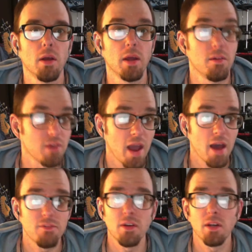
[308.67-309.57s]
And if you
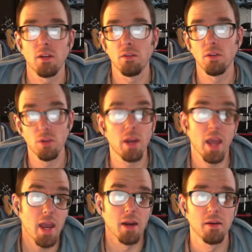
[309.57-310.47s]
haven't, you
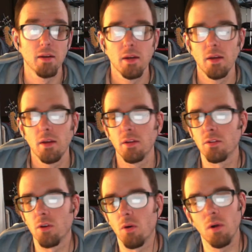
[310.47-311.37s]
can.
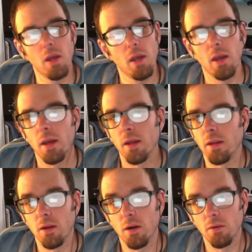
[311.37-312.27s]
So,
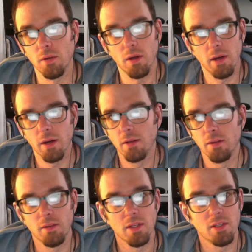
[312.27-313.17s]
you know,
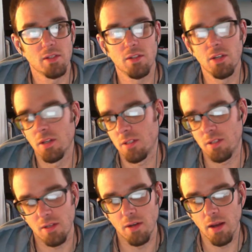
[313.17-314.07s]
that's
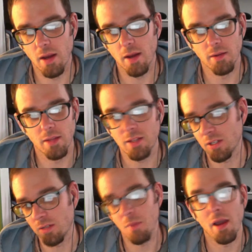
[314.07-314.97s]

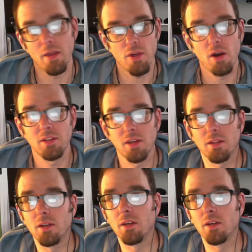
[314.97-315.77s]
just my thoughts on